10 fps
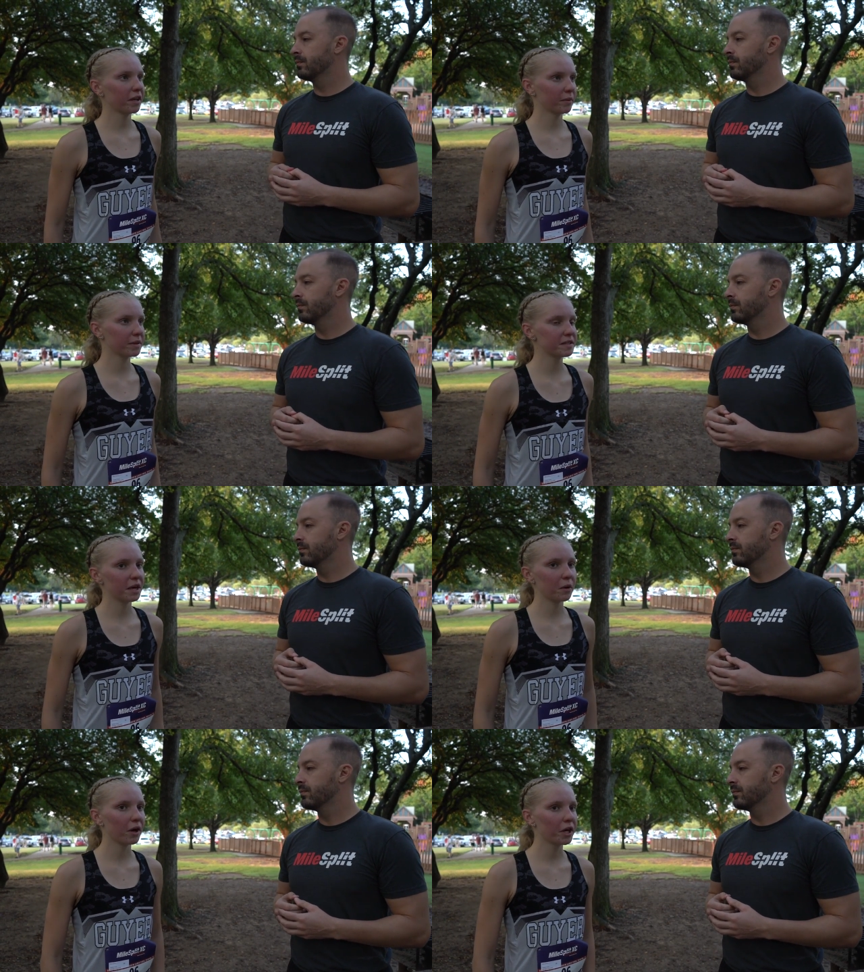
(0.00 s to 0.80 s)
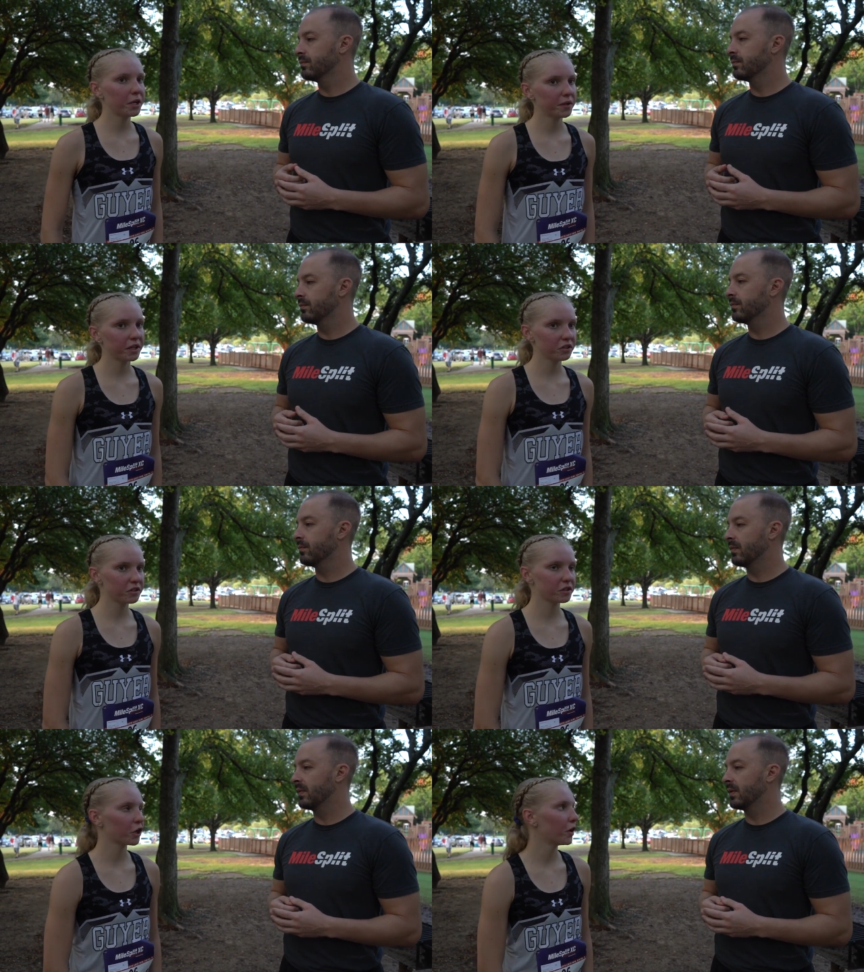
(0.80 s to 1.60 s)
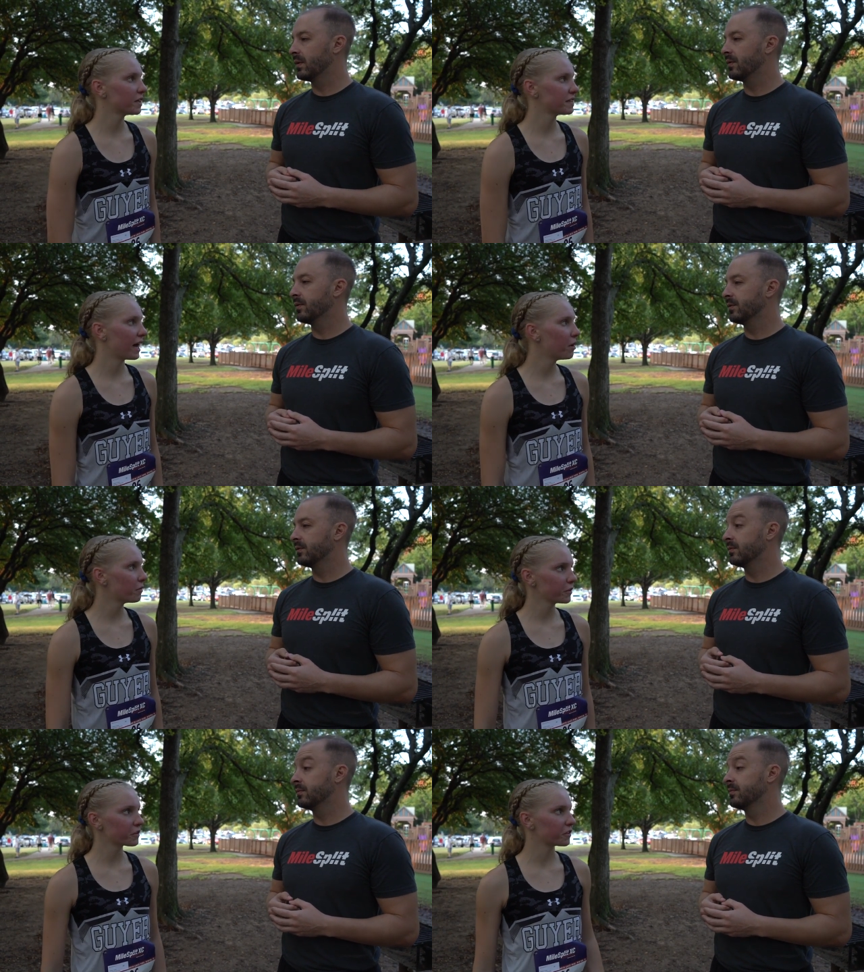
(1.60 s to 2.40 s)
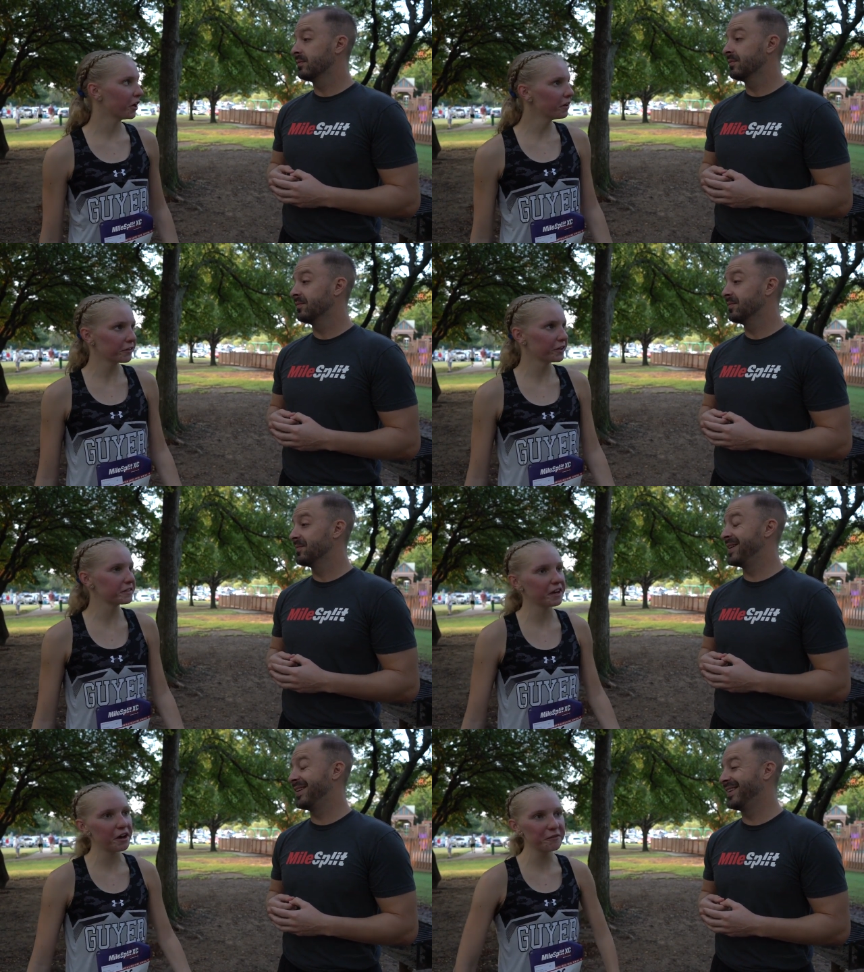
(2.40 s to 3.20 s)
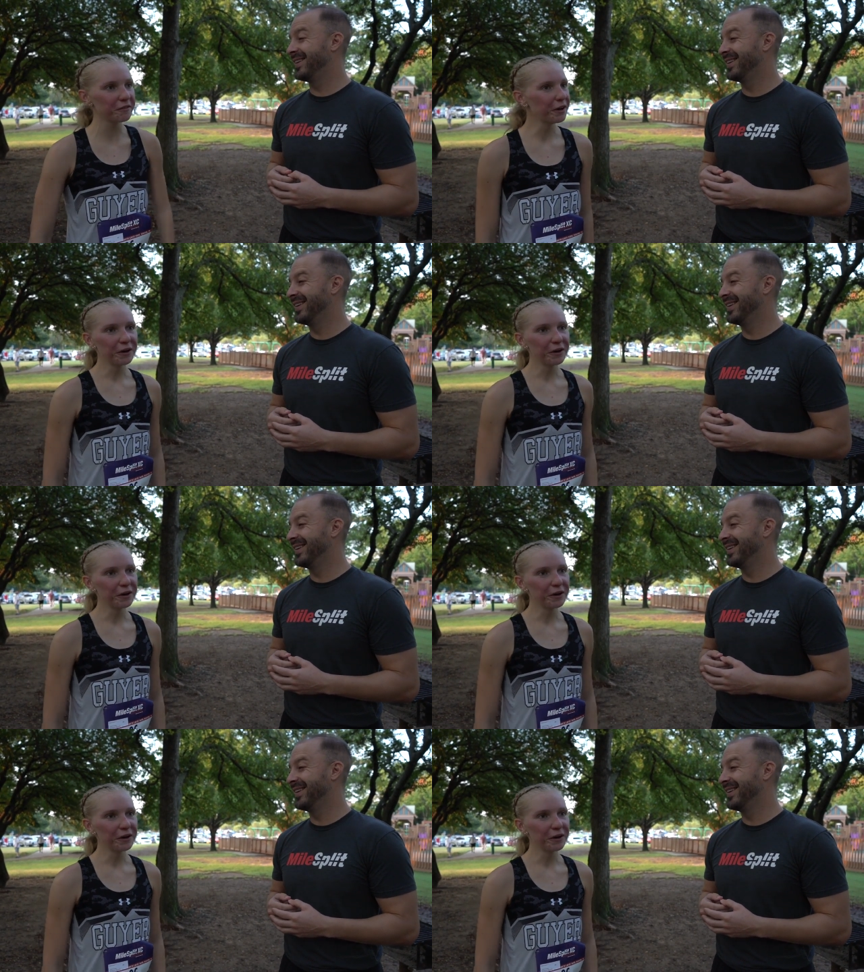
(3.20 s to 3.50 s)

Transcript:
Speaker 1: He was like, well, you can either just throw in the towel and feel sorry for yourself,